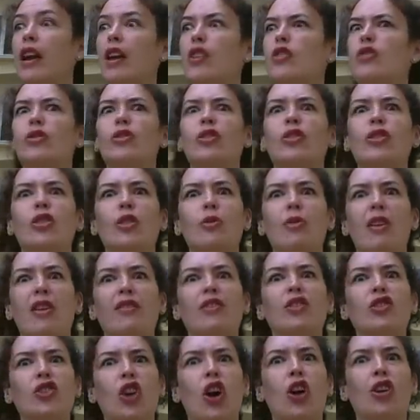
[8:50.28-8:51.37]
like I used to do
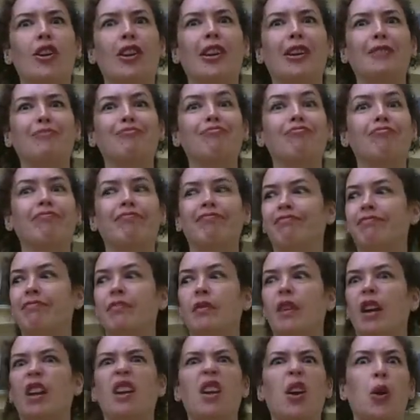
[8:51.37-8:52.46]
over chocolate.
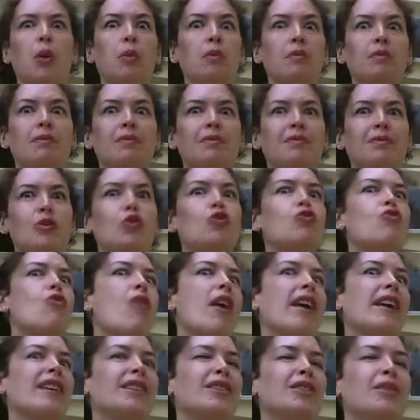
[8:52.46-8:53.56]
I know,
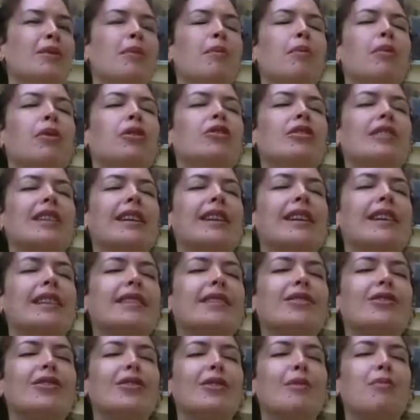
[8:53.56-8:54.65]
strange, but just
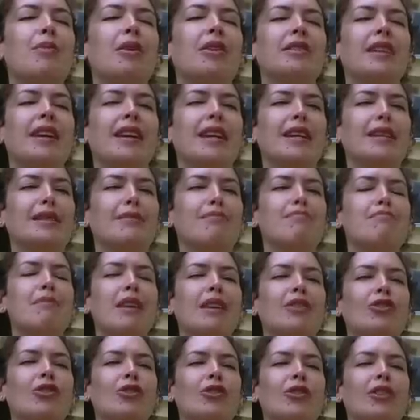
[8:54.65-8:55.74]
listen to your body. It's
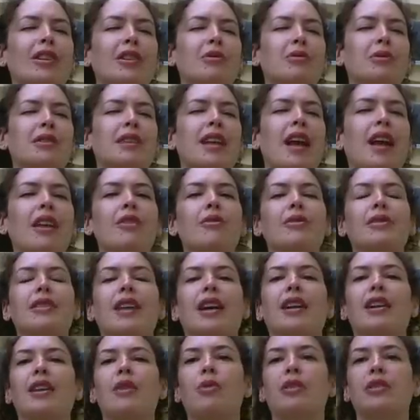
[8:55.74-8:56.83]
magical. It will tell you
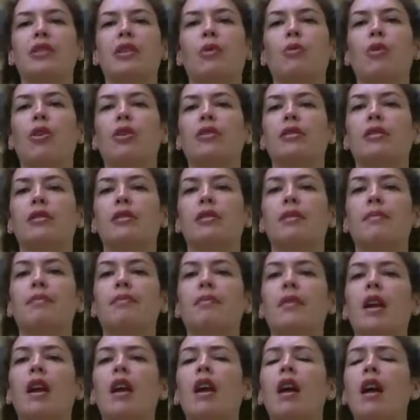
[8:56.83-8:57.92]
exactly what it
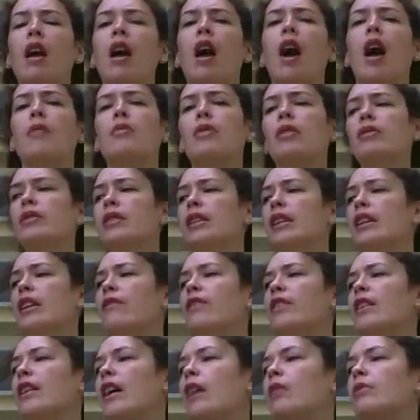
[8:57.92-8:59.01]
wants. I'm going to
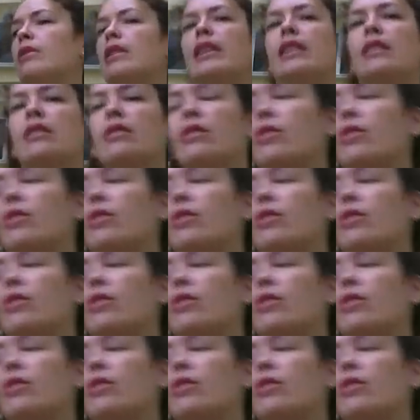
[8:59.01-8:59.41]
leave you now